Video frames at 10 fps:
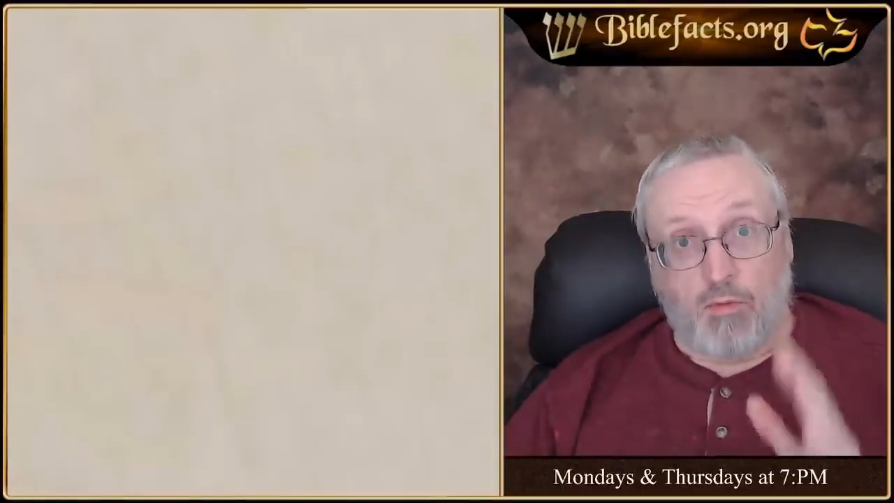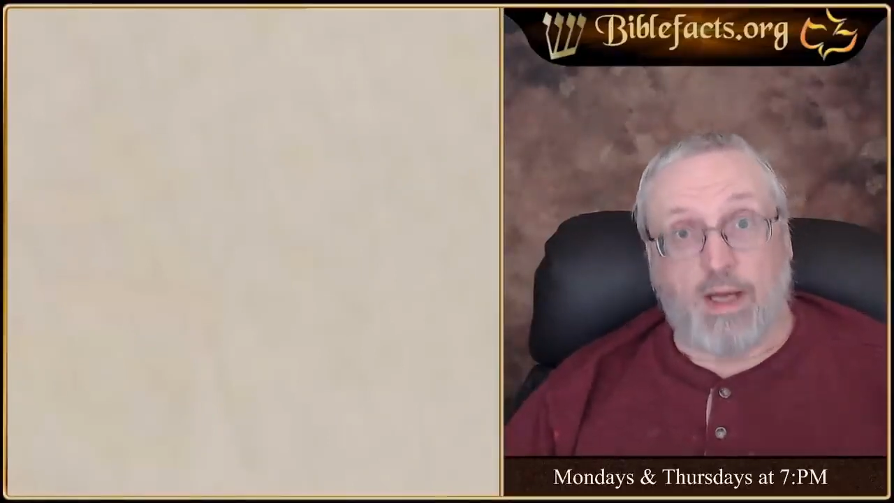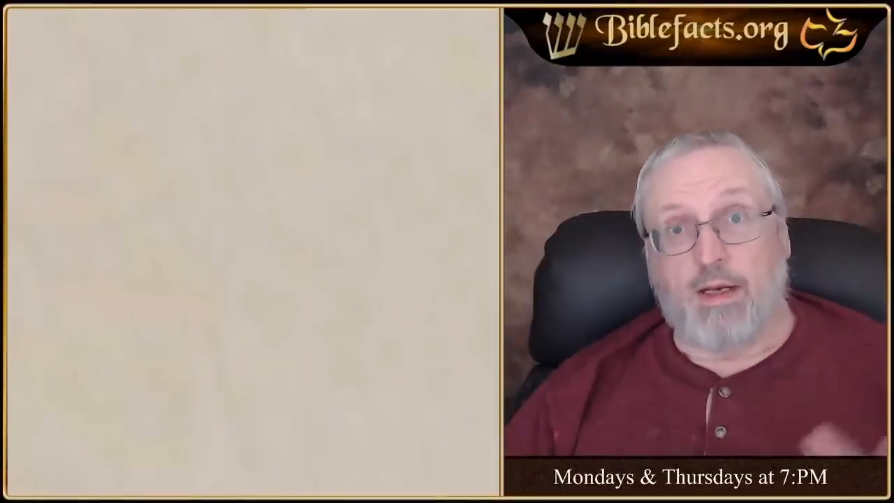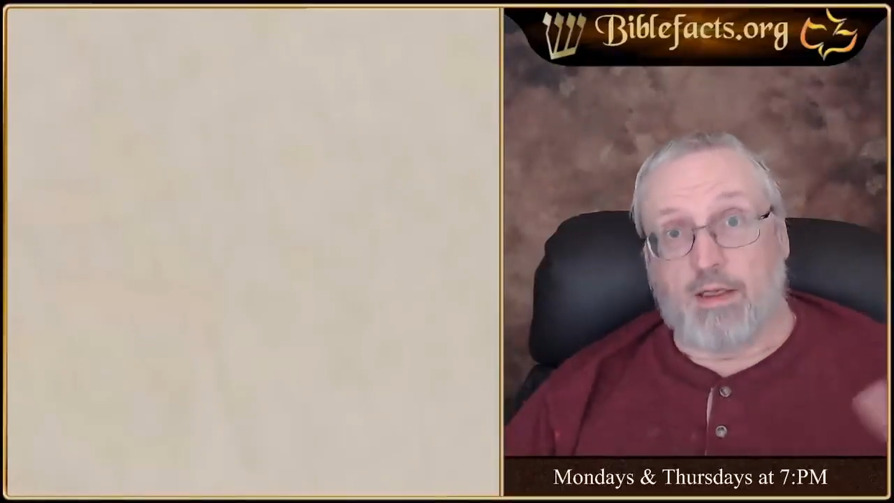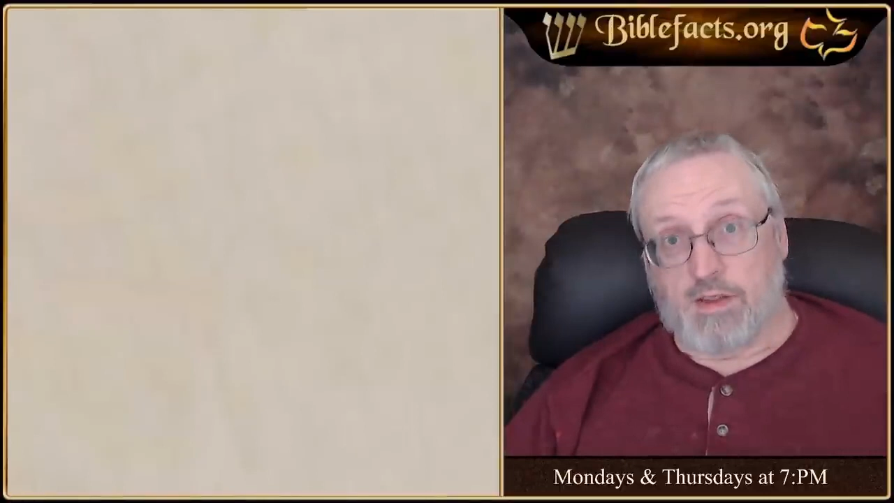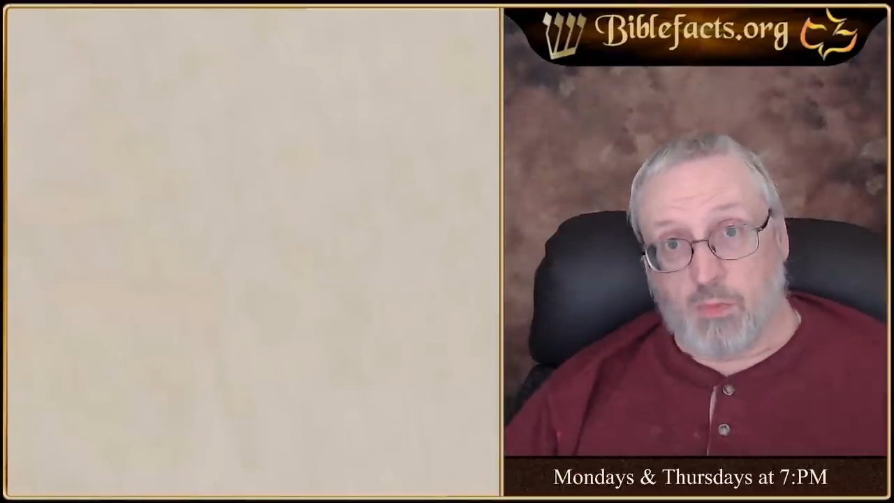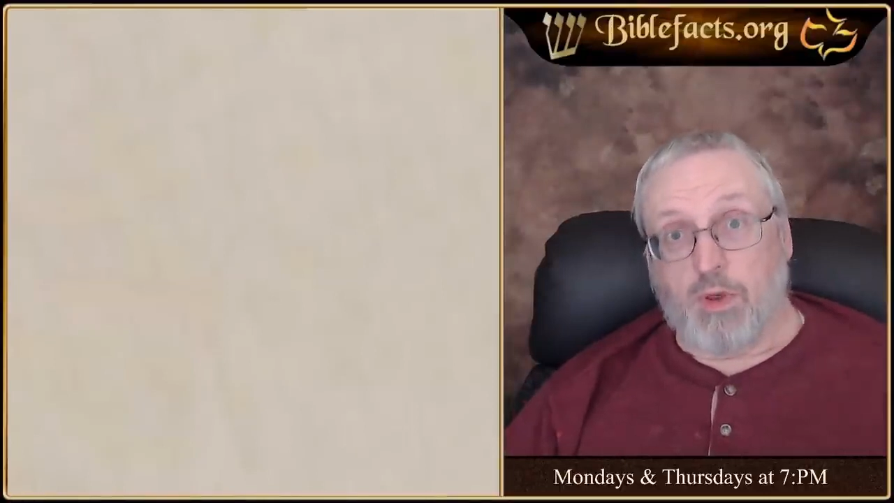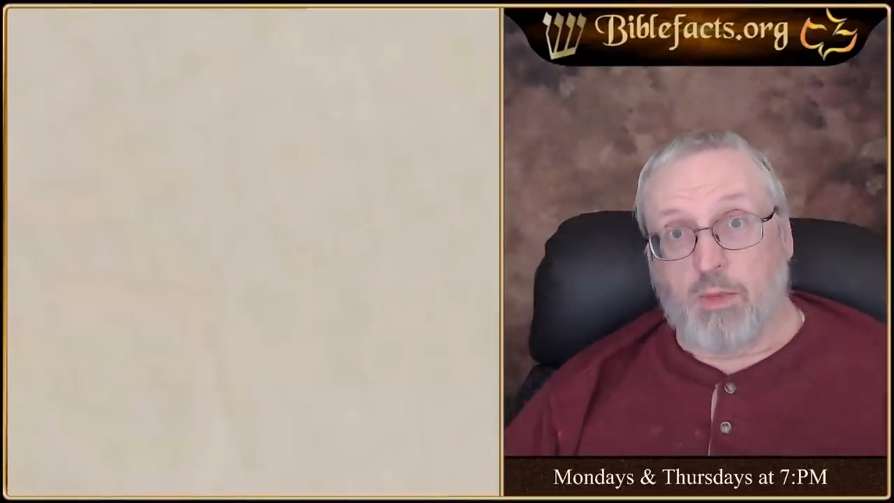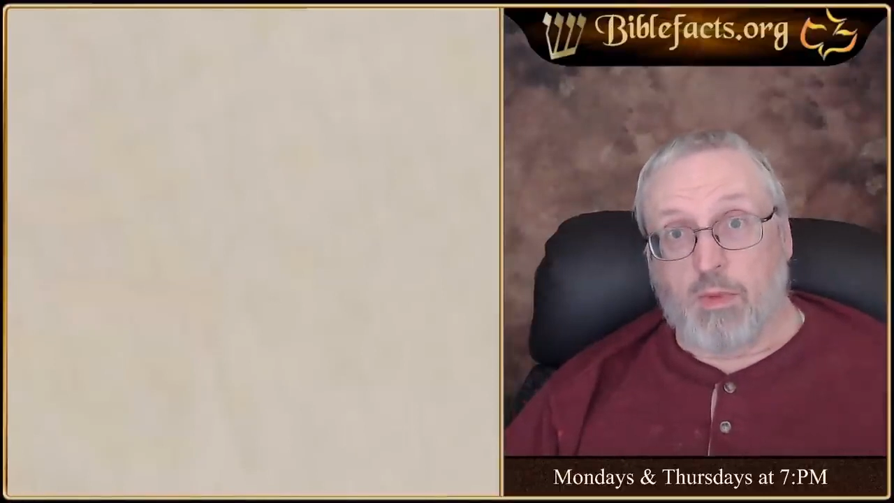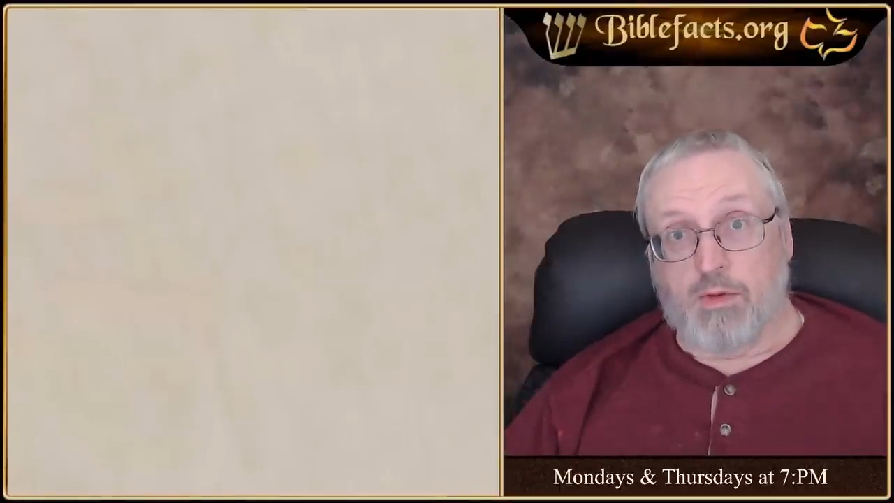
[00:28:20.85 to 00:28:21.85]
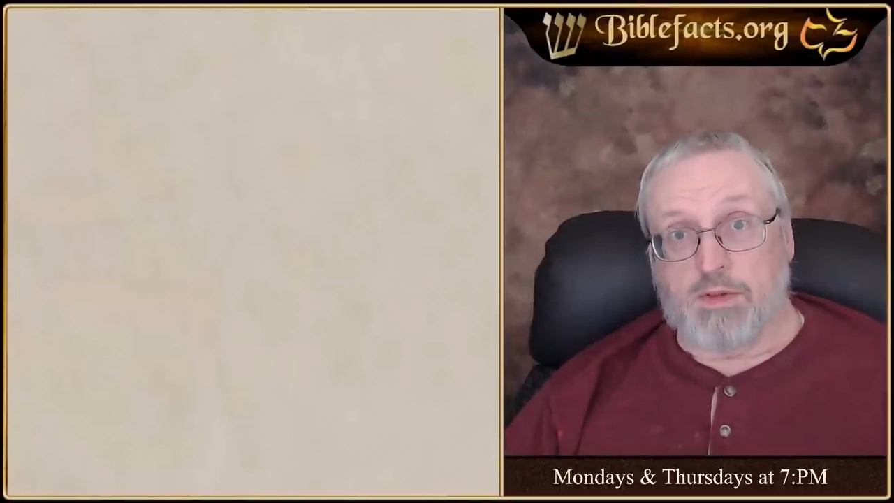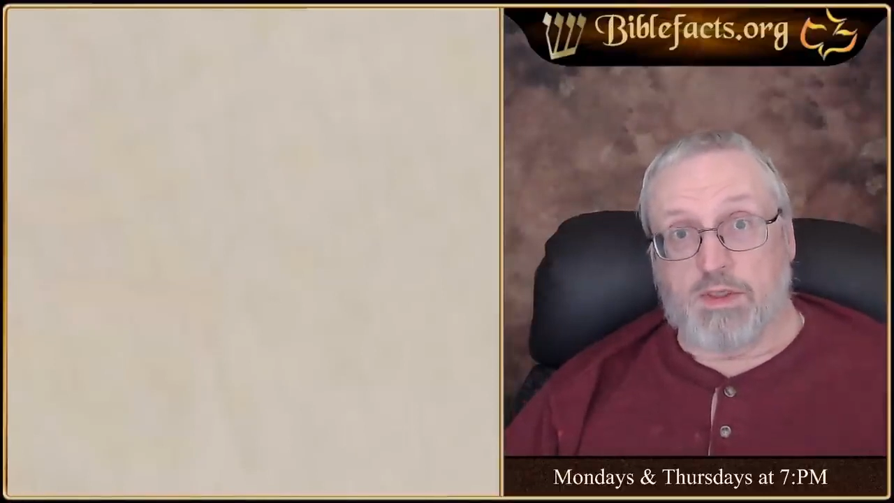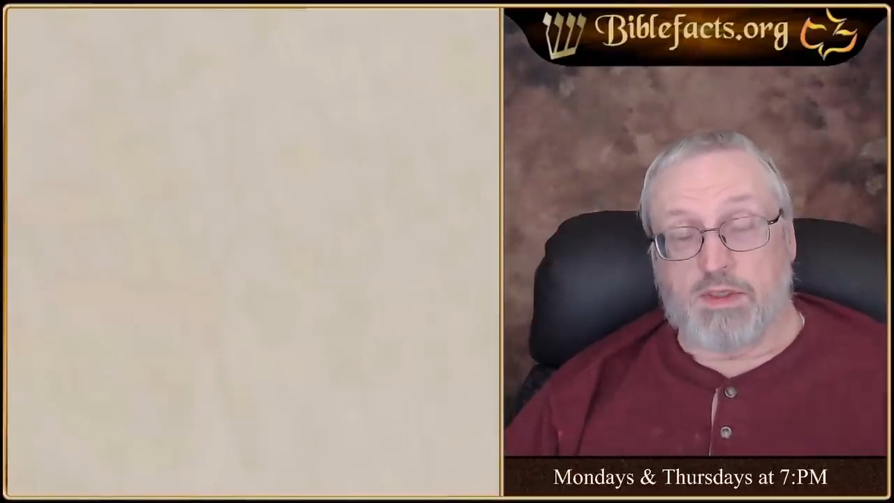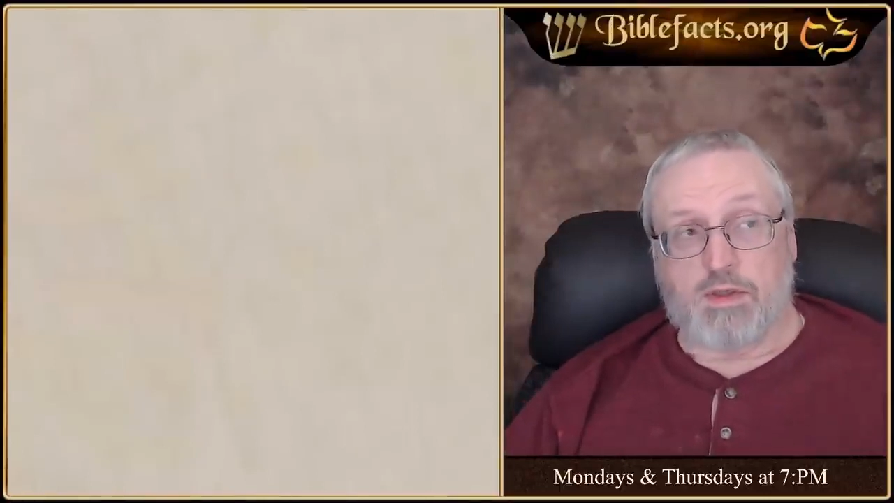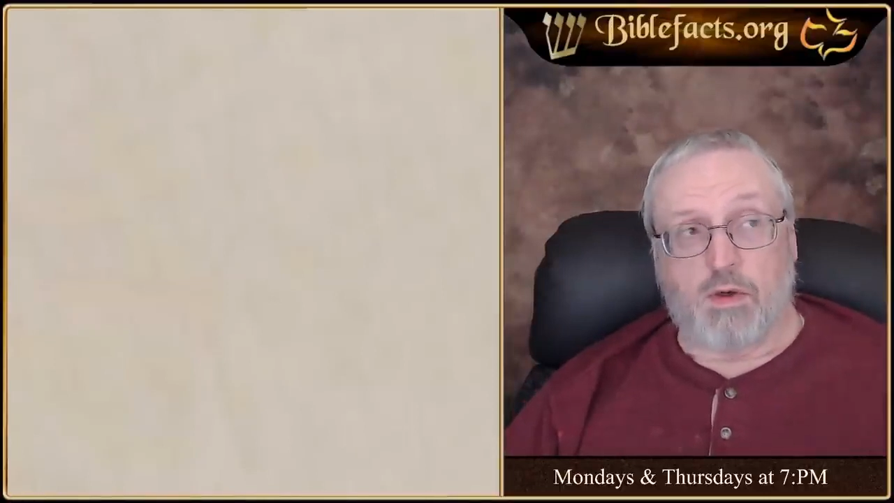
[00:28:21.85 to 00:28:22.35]
writings
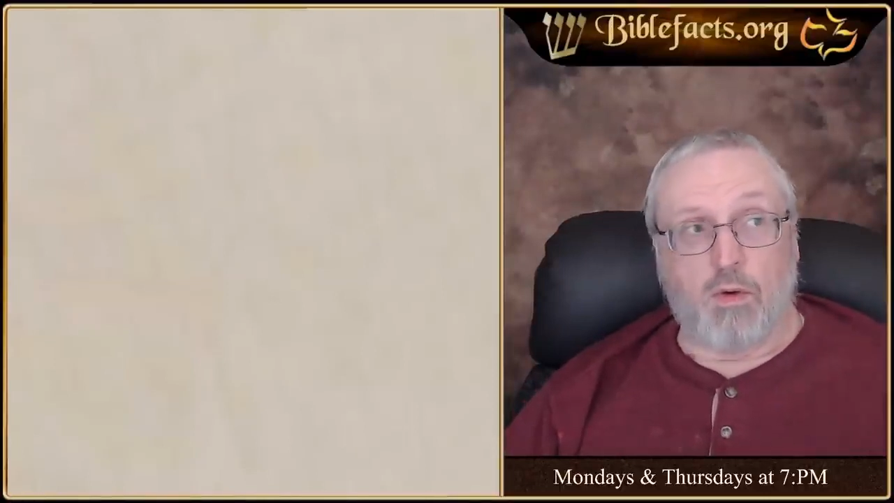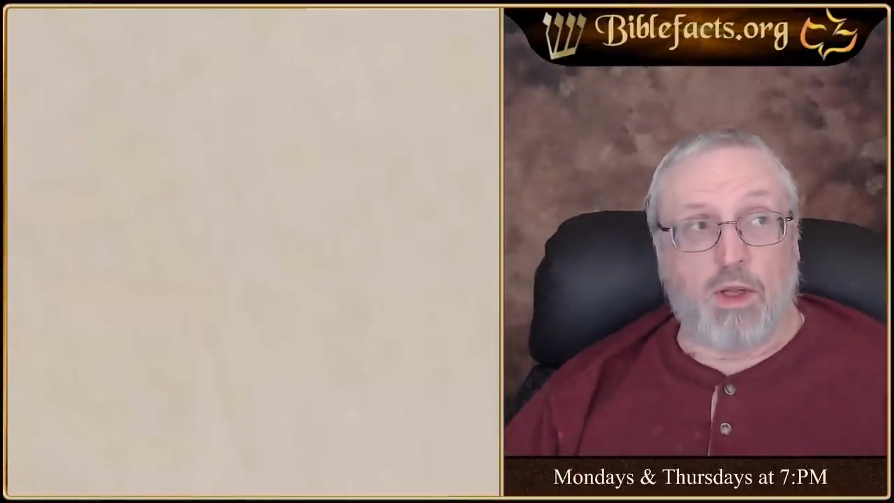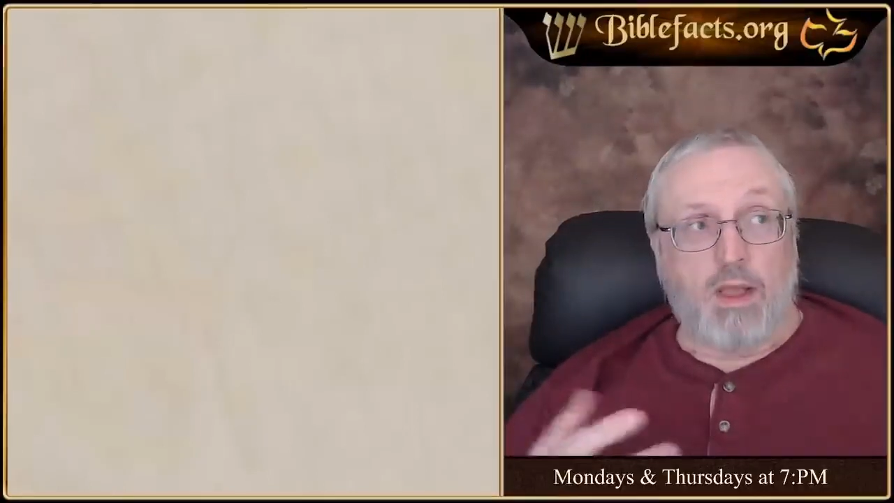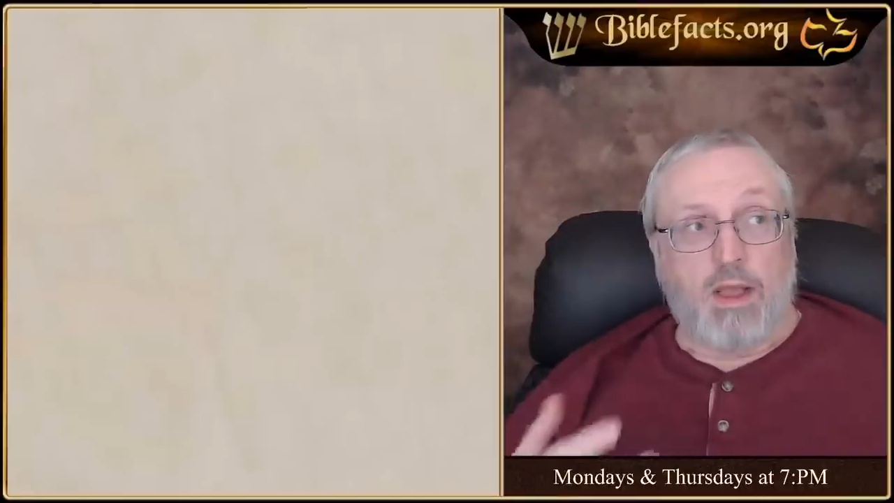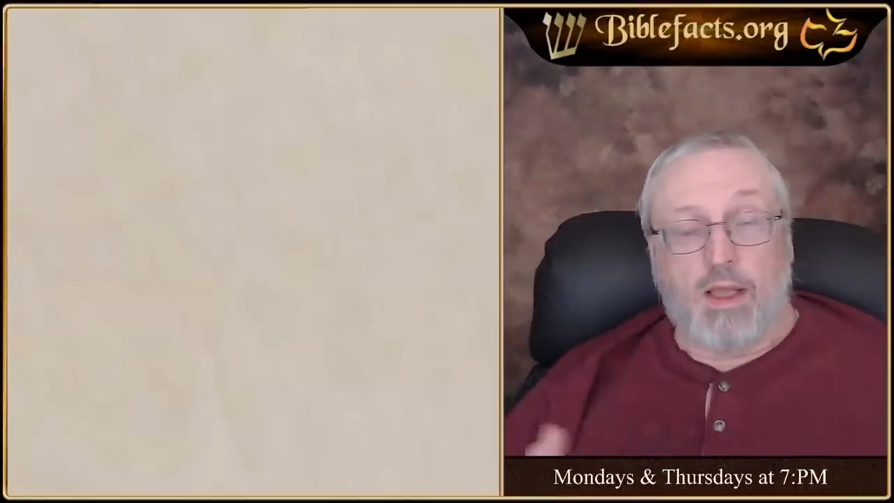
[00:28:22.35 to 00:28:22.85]
pre-Moses. So